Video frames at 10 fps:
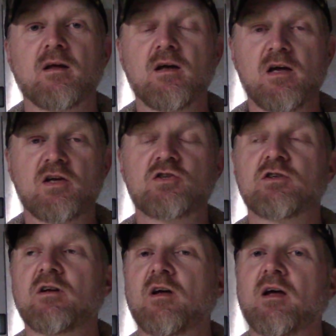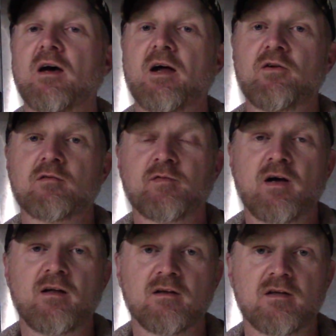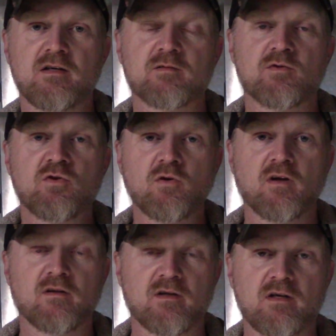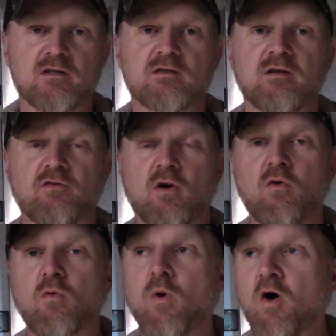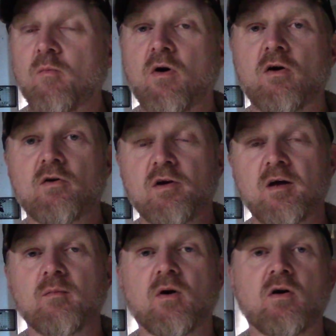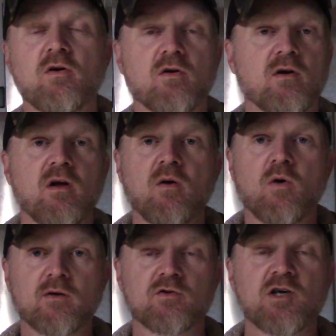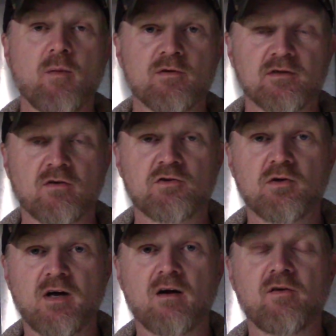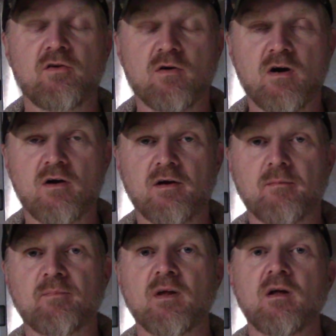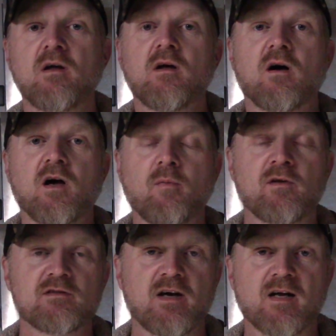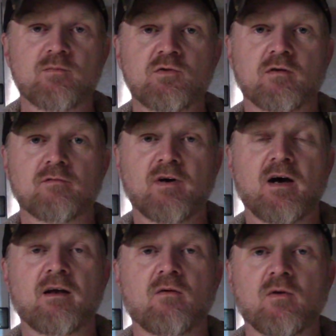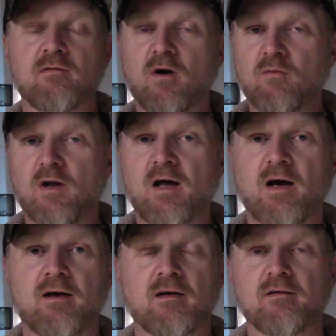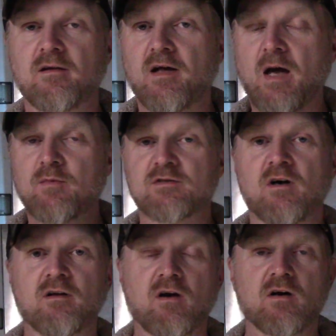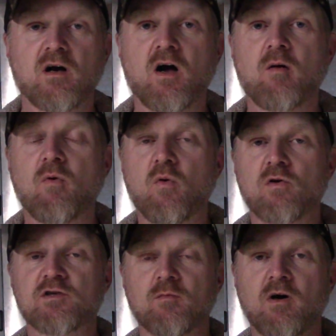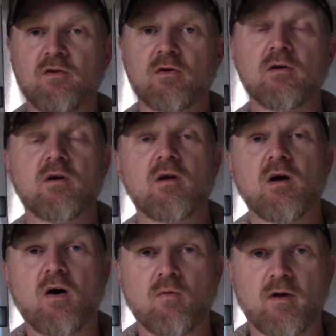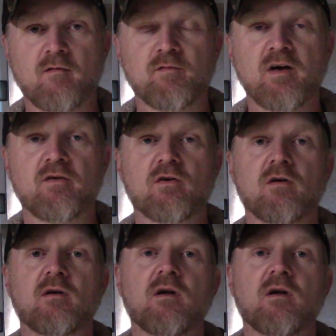each, and you can find these, the majority of these, at your local Walmart or Kmart or whatever shopping centers you have in your area. A couple of these items you have to find online at Amazon.com or some other online vendor.